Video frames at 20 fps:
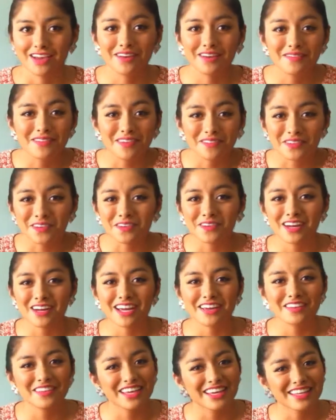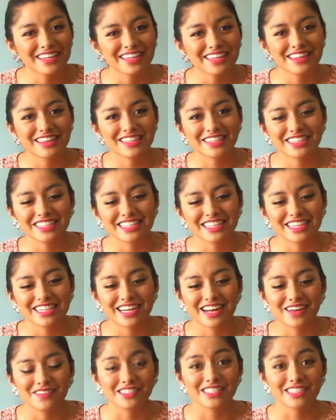I remember when I only had like 30
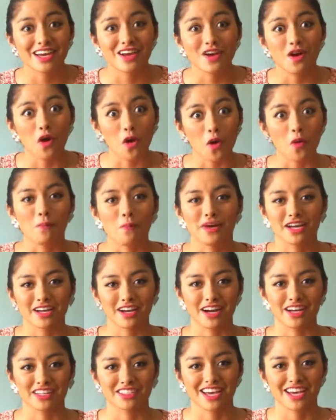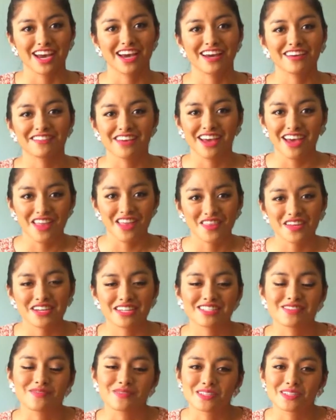and I was like, oh my gosh, I have
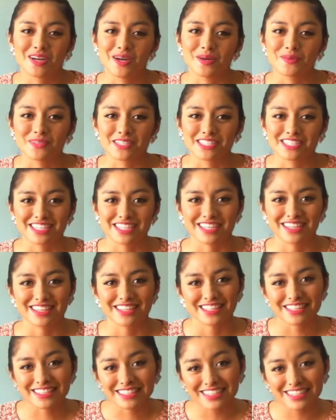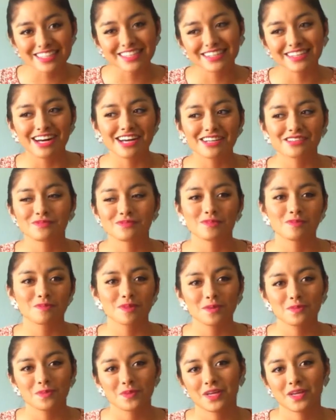30 subscribers. Like, that's like a classroom for
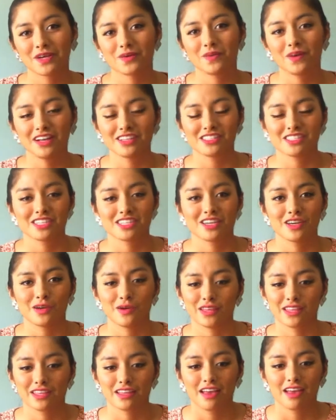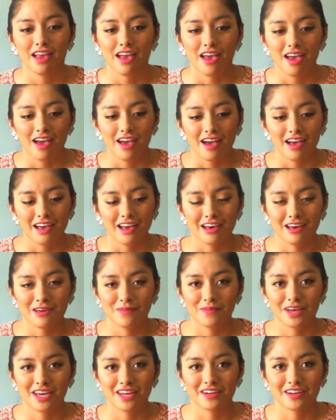people like watching you and
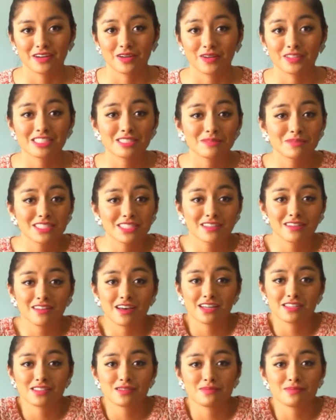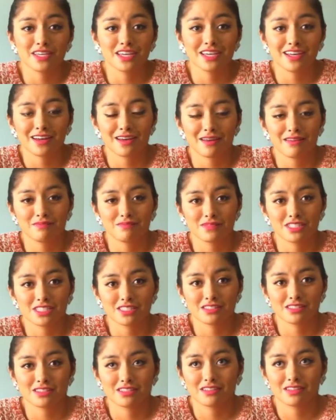um, I don't know, it just means a lot to me and I'm
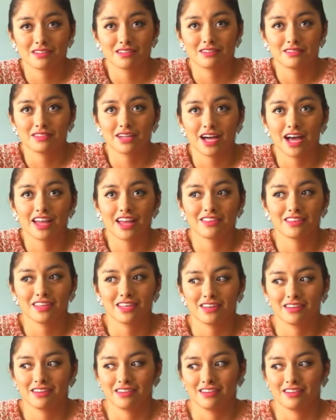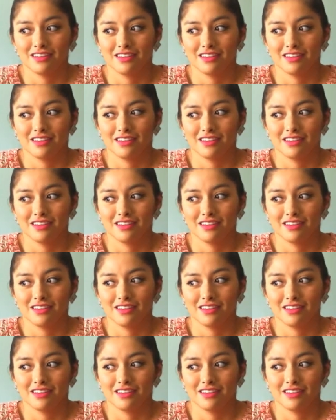just glad that